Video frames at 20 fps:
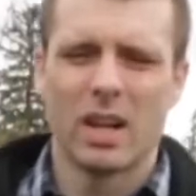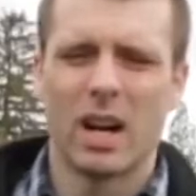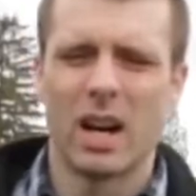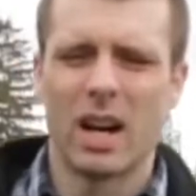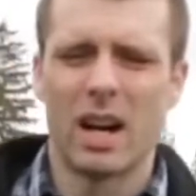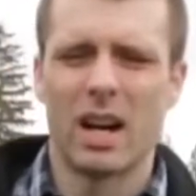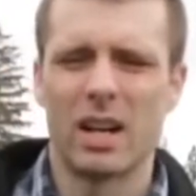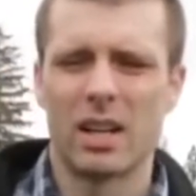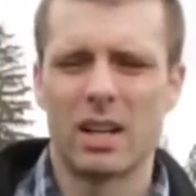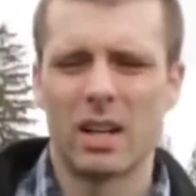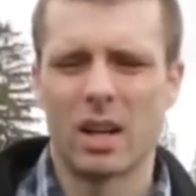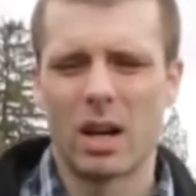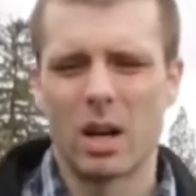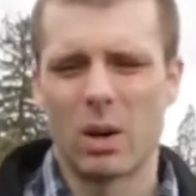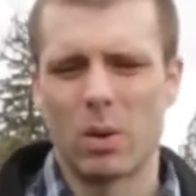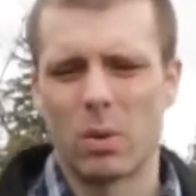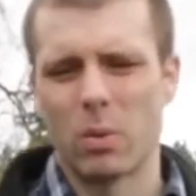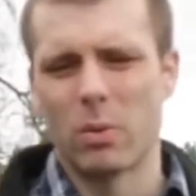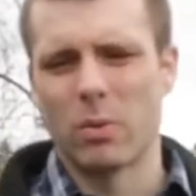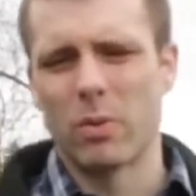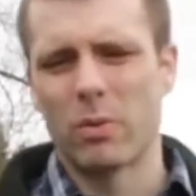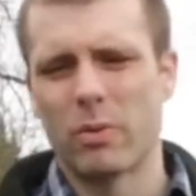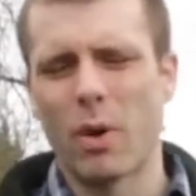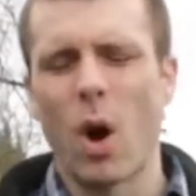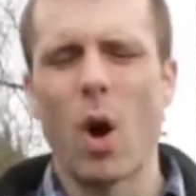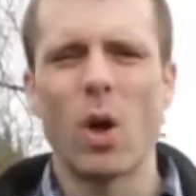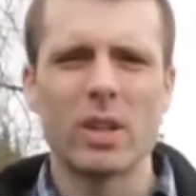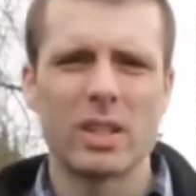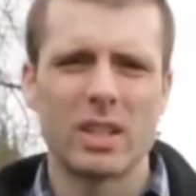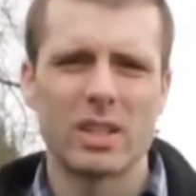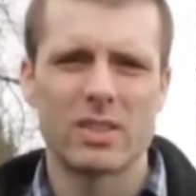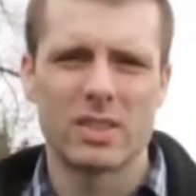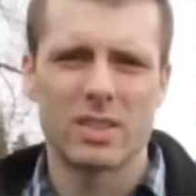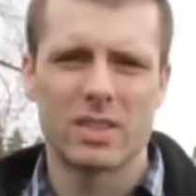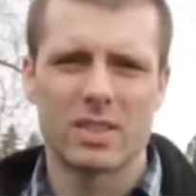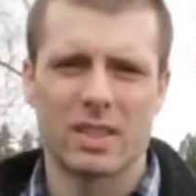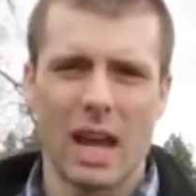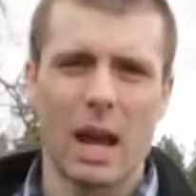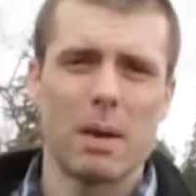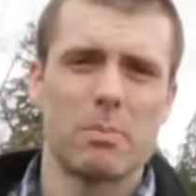Uh, uh,
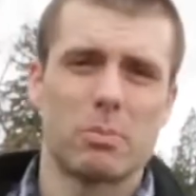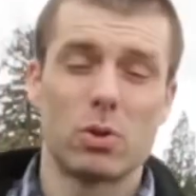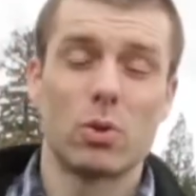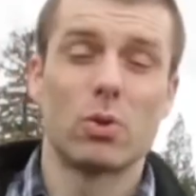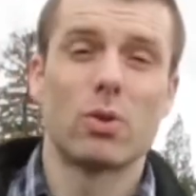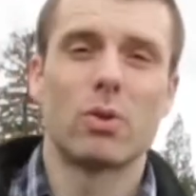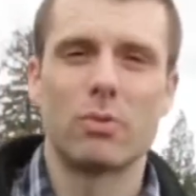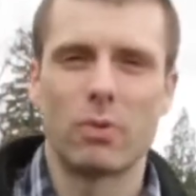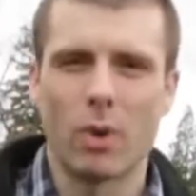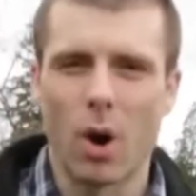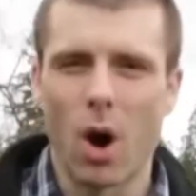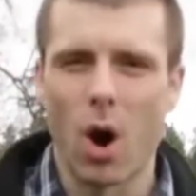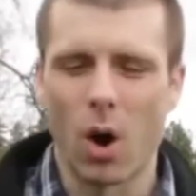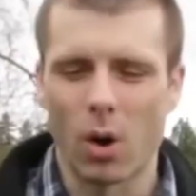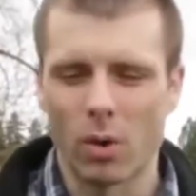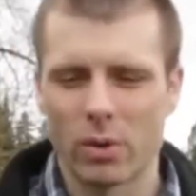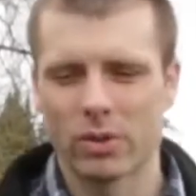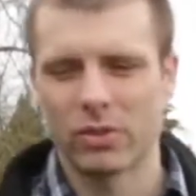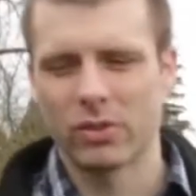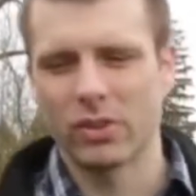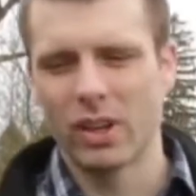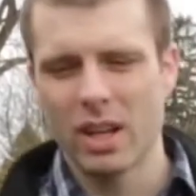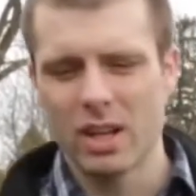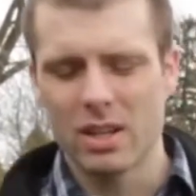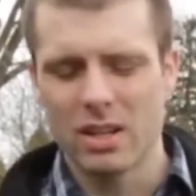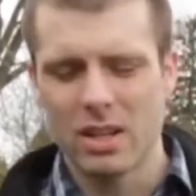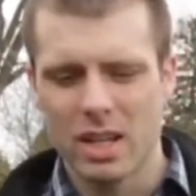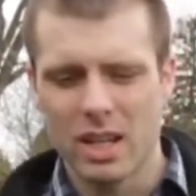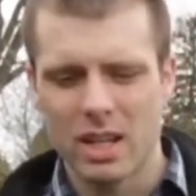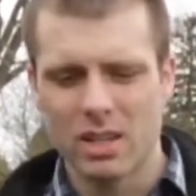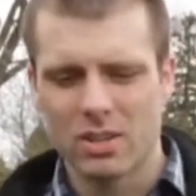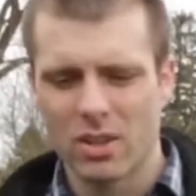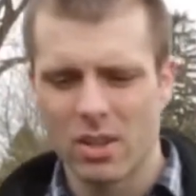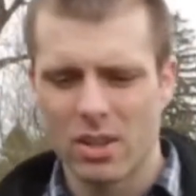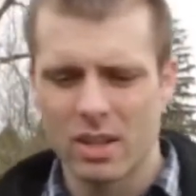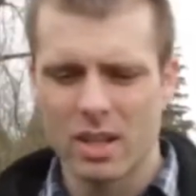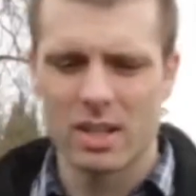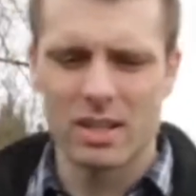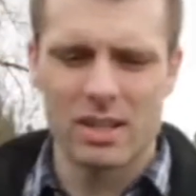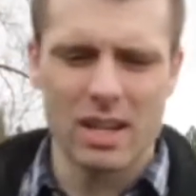fallenness came through the fall. Sin
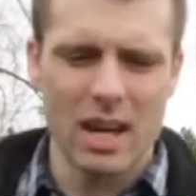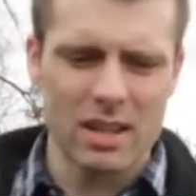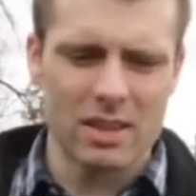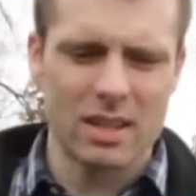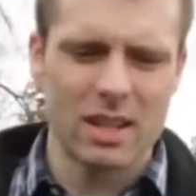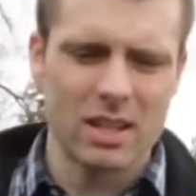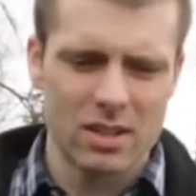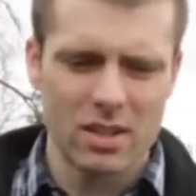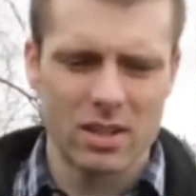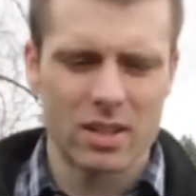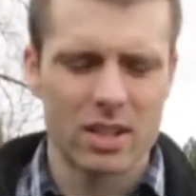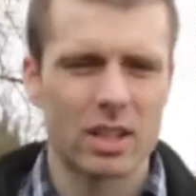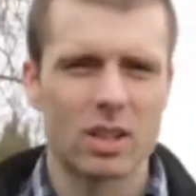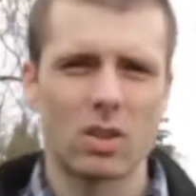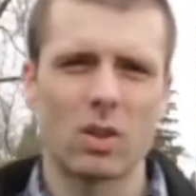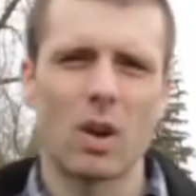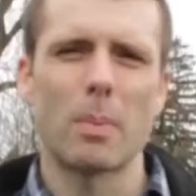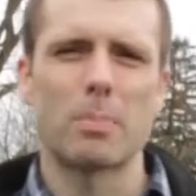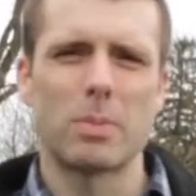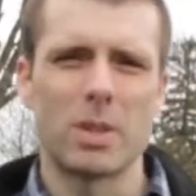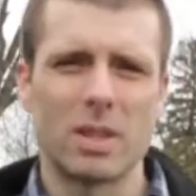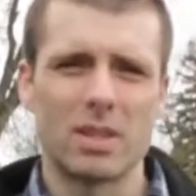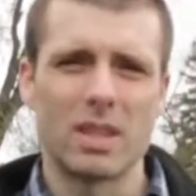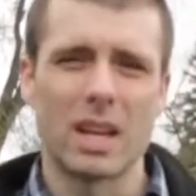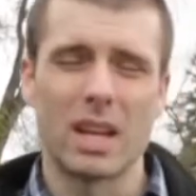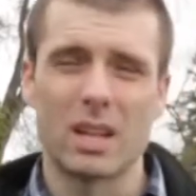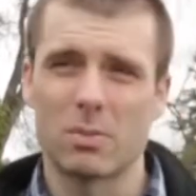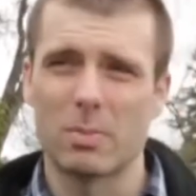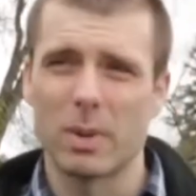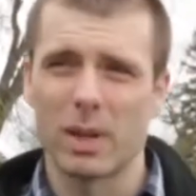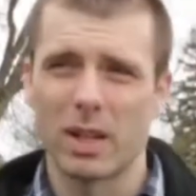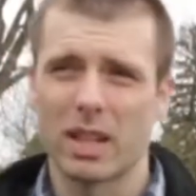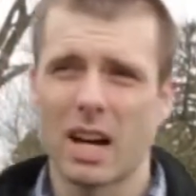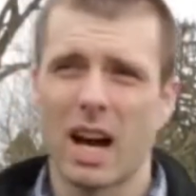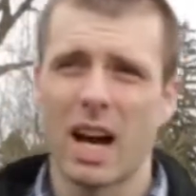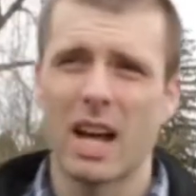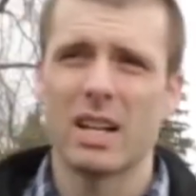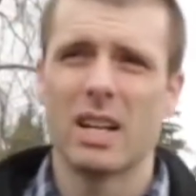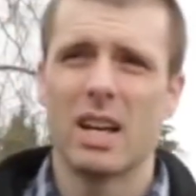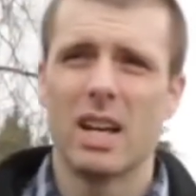entered, and death entered, and corrupted things. But
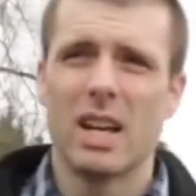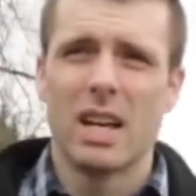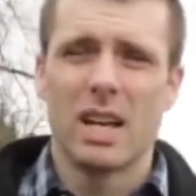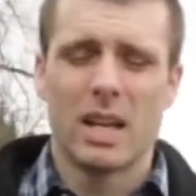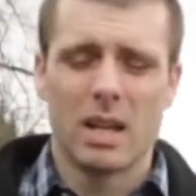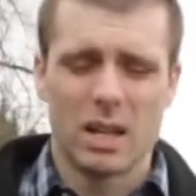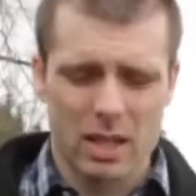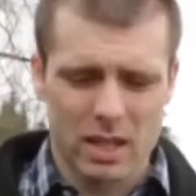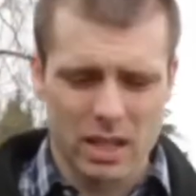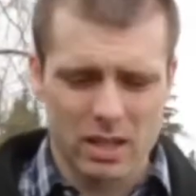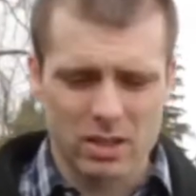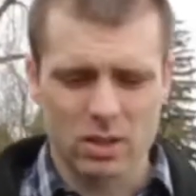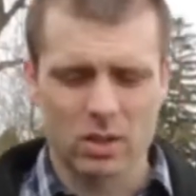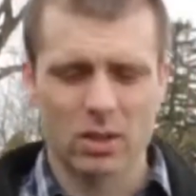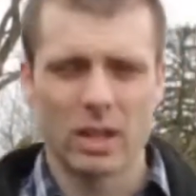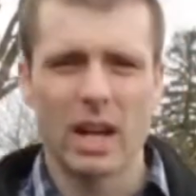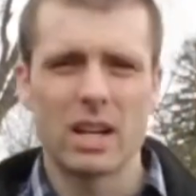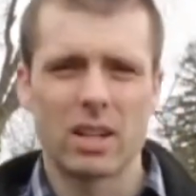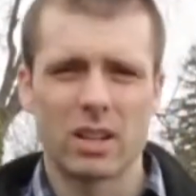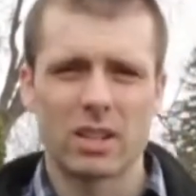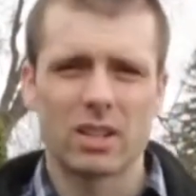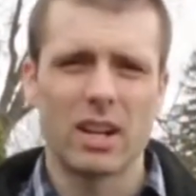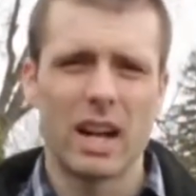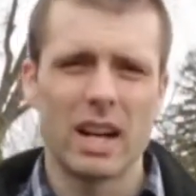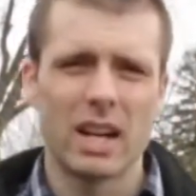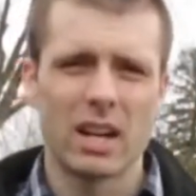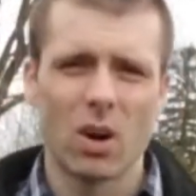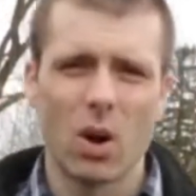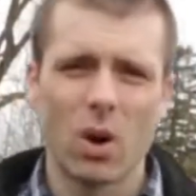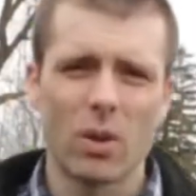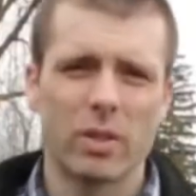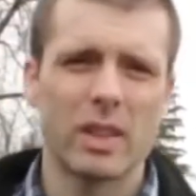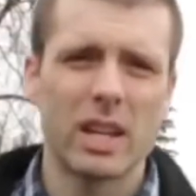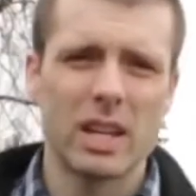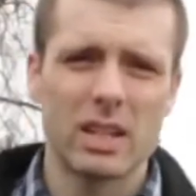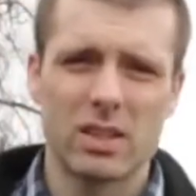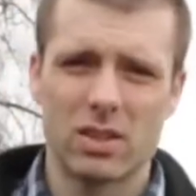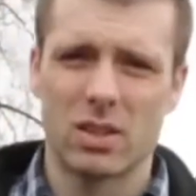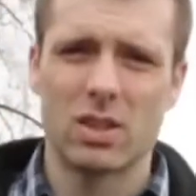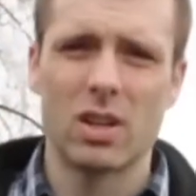God, as Creator, created all
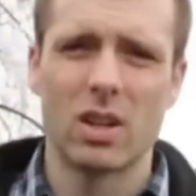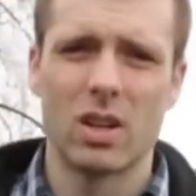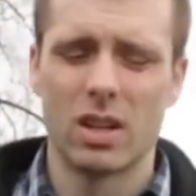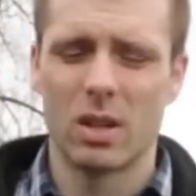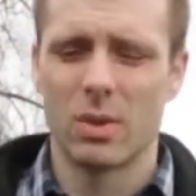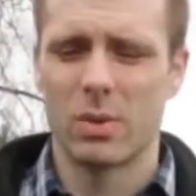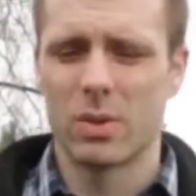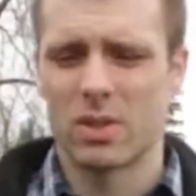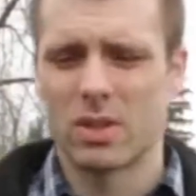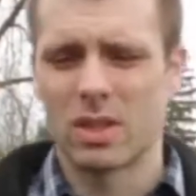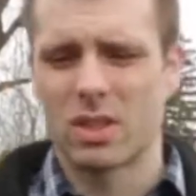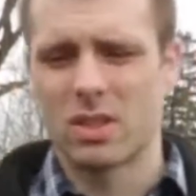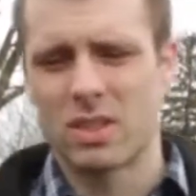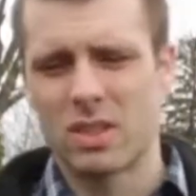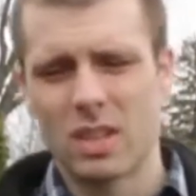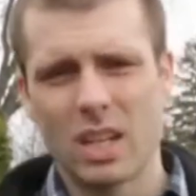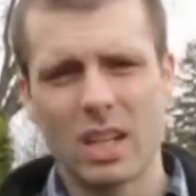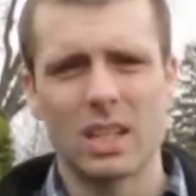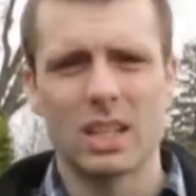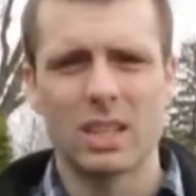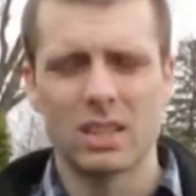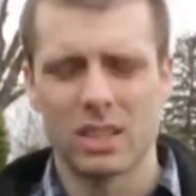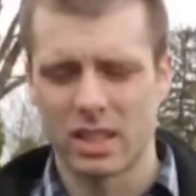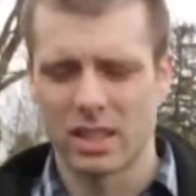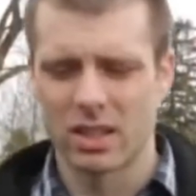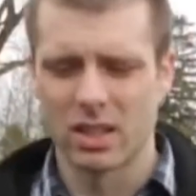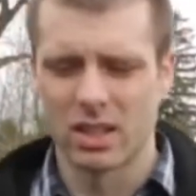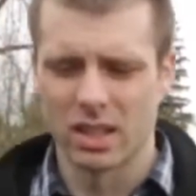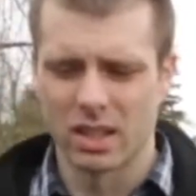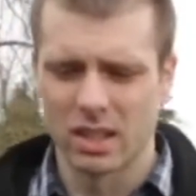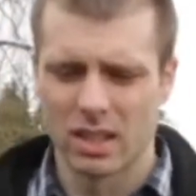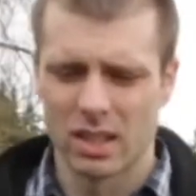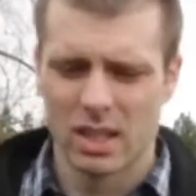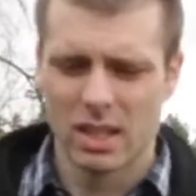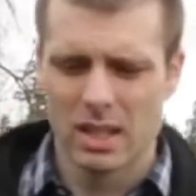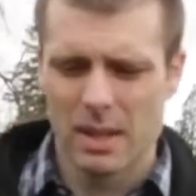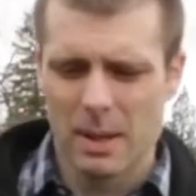things good. It was exceedingly good.